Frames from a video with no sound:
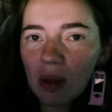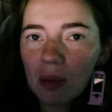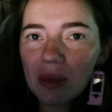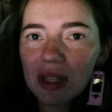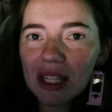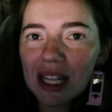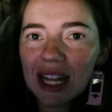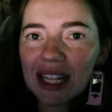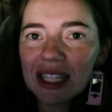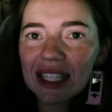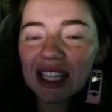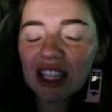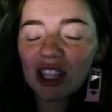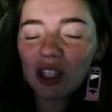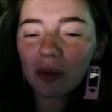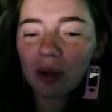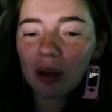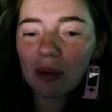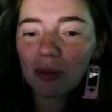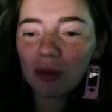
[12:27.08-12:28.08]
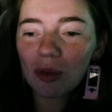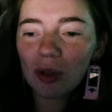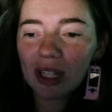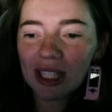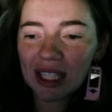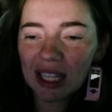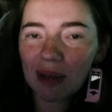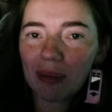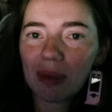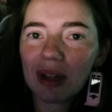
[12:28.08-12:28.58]
Besides like the Red Bull,
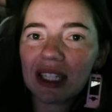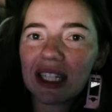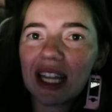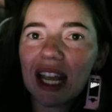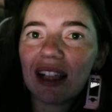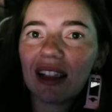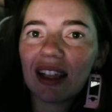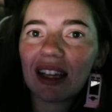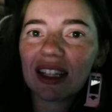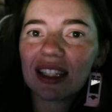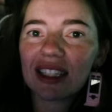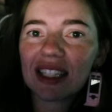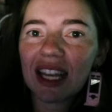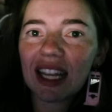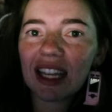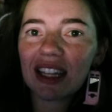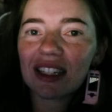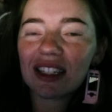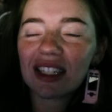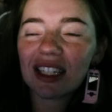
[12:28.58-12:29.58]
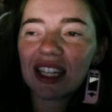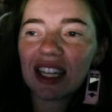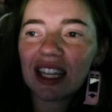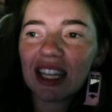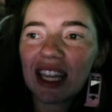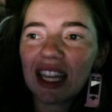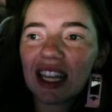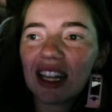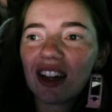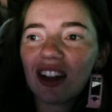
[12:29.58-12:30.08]
because that might take like a second to
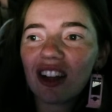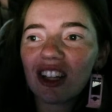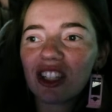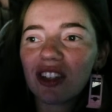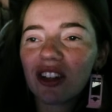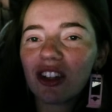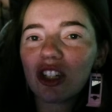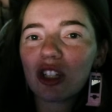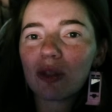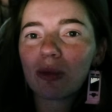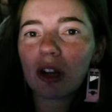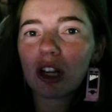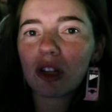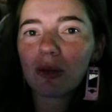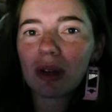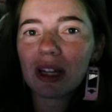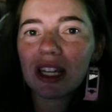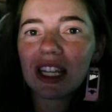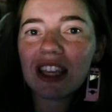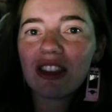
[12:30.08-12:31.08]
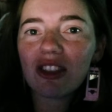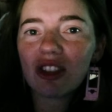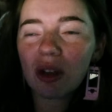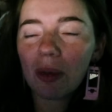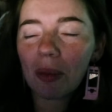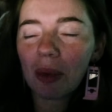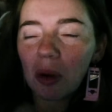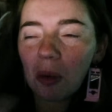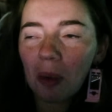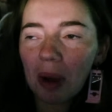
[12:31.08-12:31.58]
kick in. Also, I just brushed my teeth, so
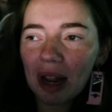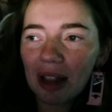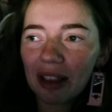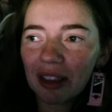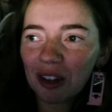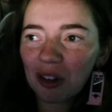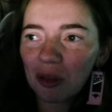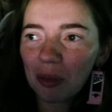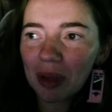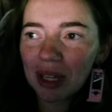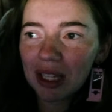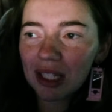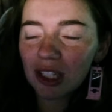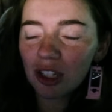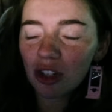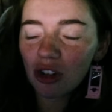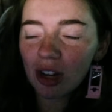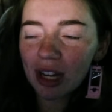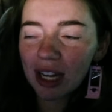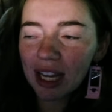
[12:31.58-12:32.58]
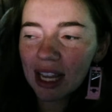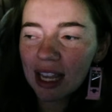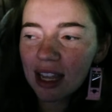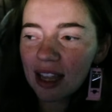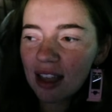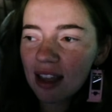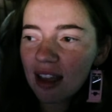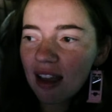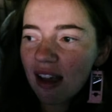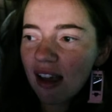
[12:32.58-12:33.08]
I'm gonna wait a little bit to drink it.
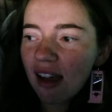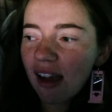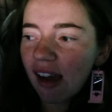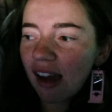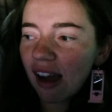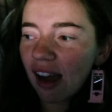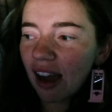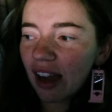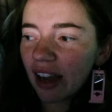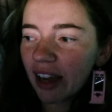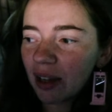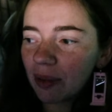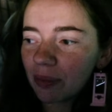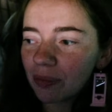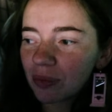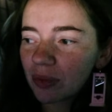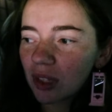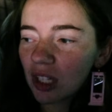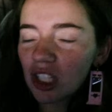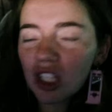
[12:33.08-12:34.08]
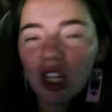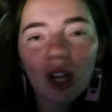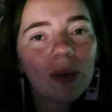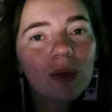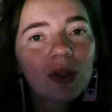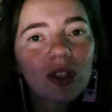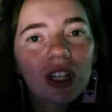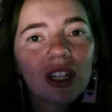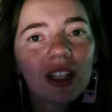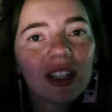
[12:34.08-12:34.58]
So I'm
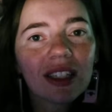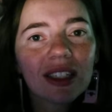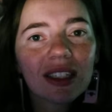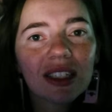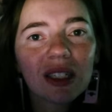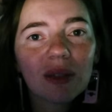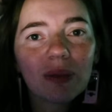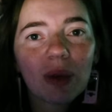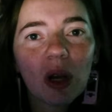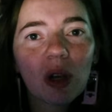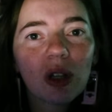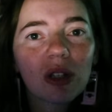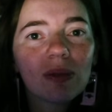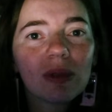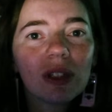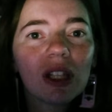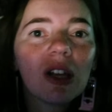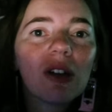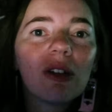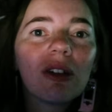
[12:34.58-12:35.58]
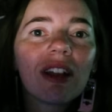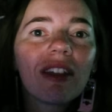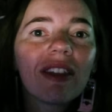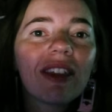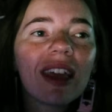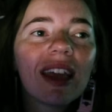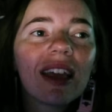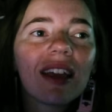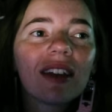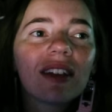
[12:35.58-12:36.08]
just gonna listen to Post Malone, I
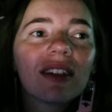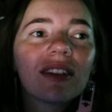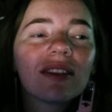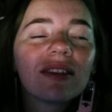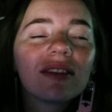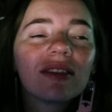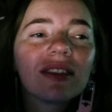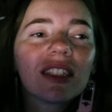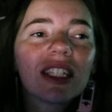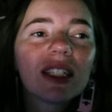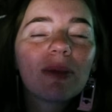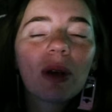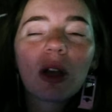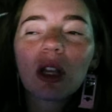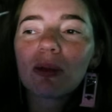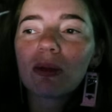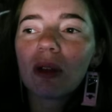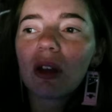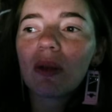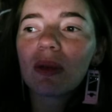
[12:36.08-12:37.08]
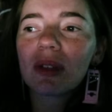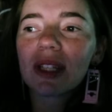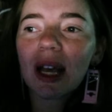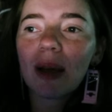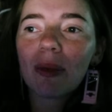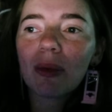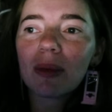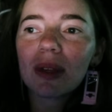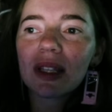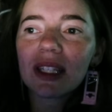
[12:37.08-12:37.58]
think, because Post Malone was
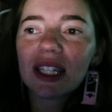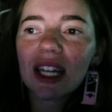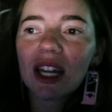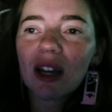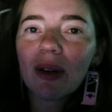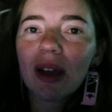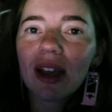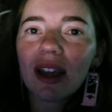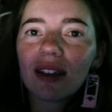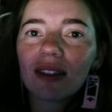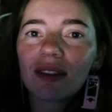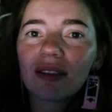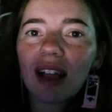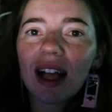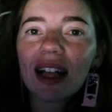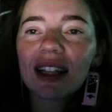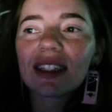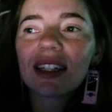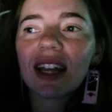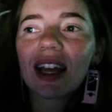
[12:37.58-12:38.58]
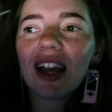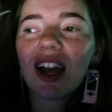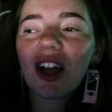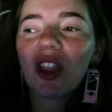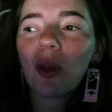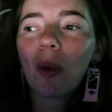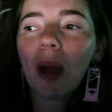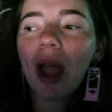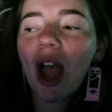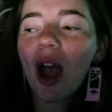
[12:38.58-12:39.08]
helping me stay awake last night
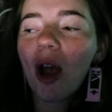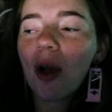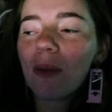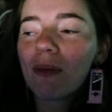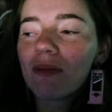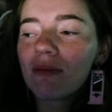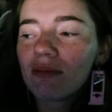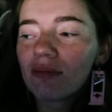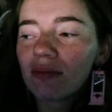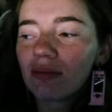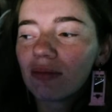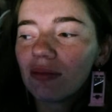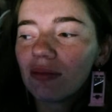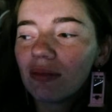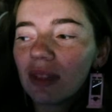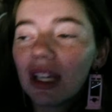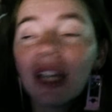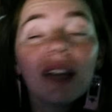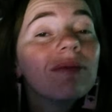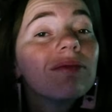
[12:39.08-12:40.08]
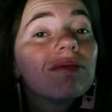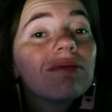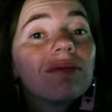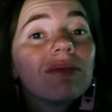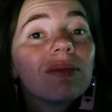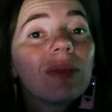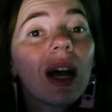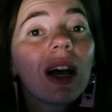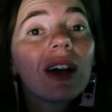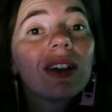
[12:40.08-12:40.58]
on the way home. Yep,
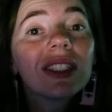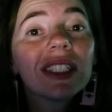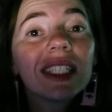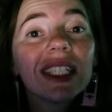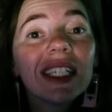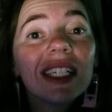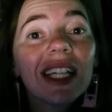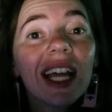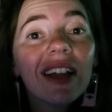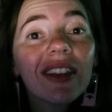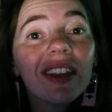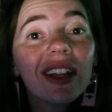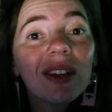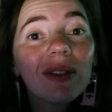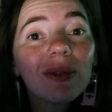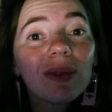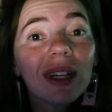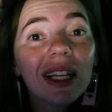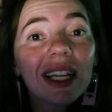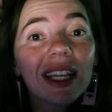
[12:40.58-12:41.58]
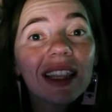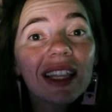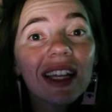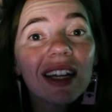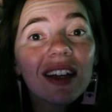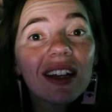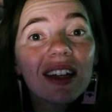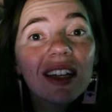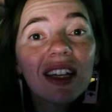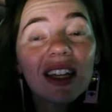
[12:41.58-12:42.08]
I'll see you down there when I get
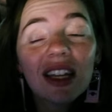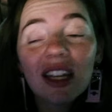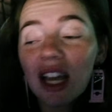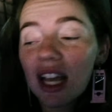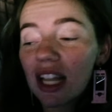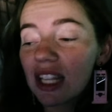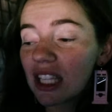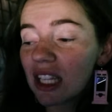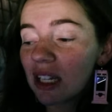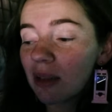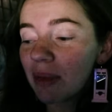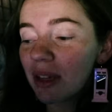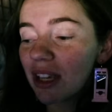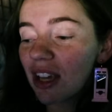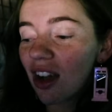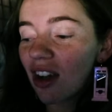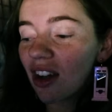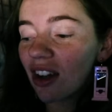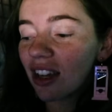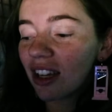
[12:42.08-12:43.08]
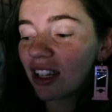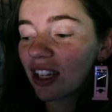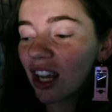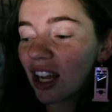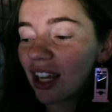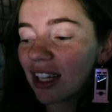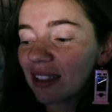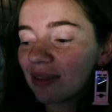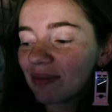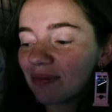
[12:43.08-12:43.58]
there. It's gonna be
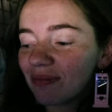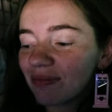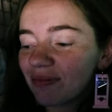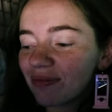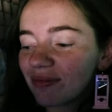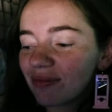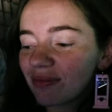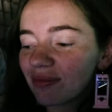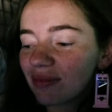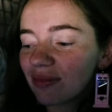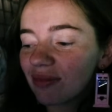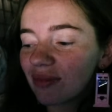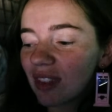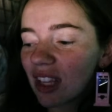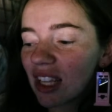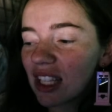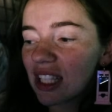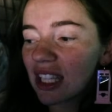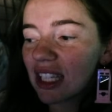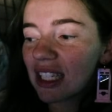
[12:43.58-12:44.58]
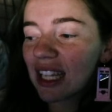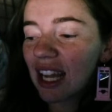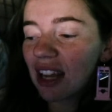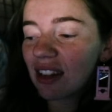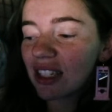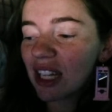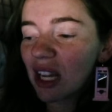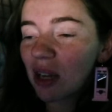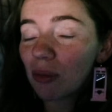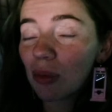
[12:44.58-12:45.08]
on, it's like
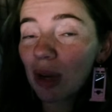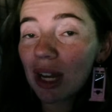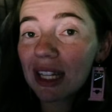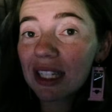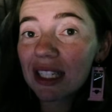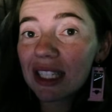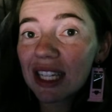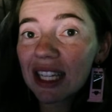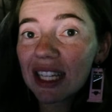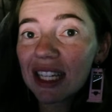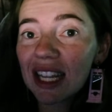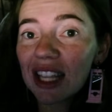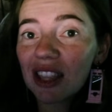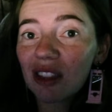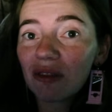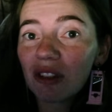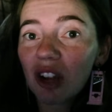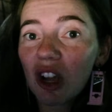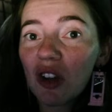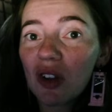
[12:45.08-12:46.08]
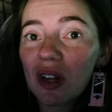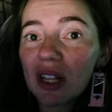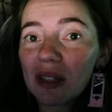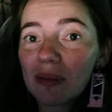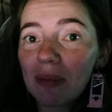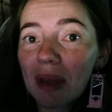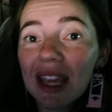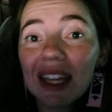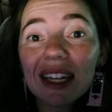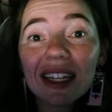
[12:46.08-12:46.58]
downtown Bradenton, and the road is
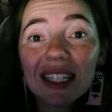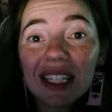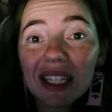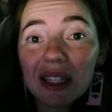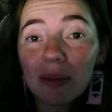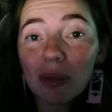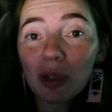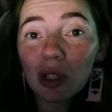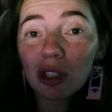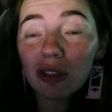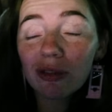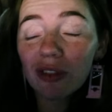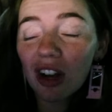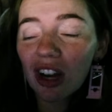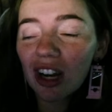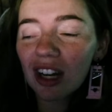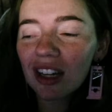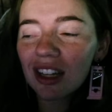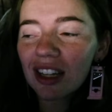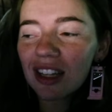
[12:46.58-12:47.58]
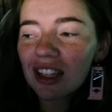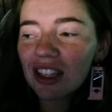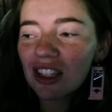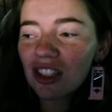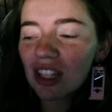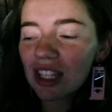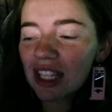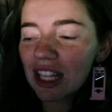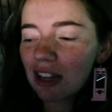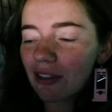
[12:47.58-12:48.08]
Manatee Boulevard.
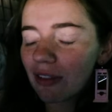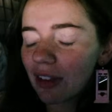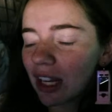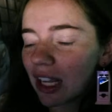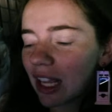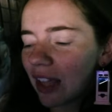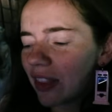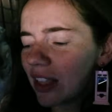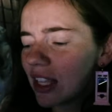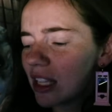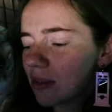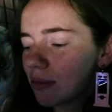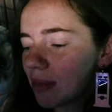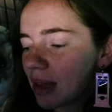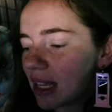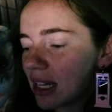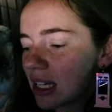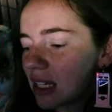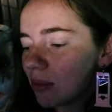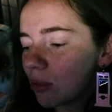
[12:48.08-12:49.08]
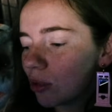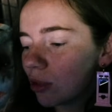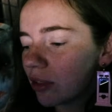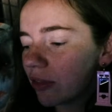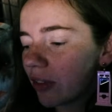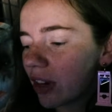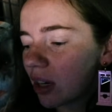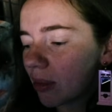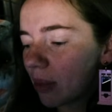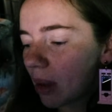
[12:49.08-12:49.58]
So it's kind of funny. I think it's Manatee
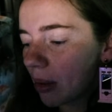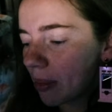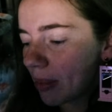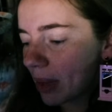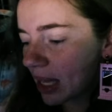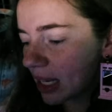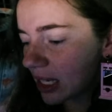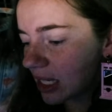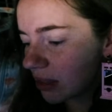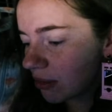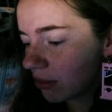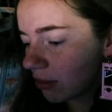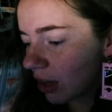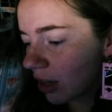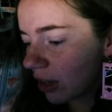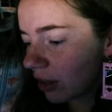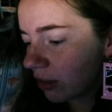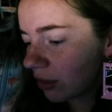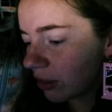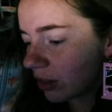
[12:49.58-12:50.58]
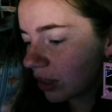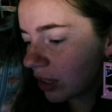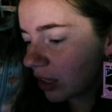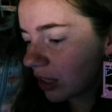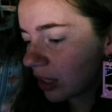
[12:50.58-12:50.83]
Boulevard, it might be Manatee Road.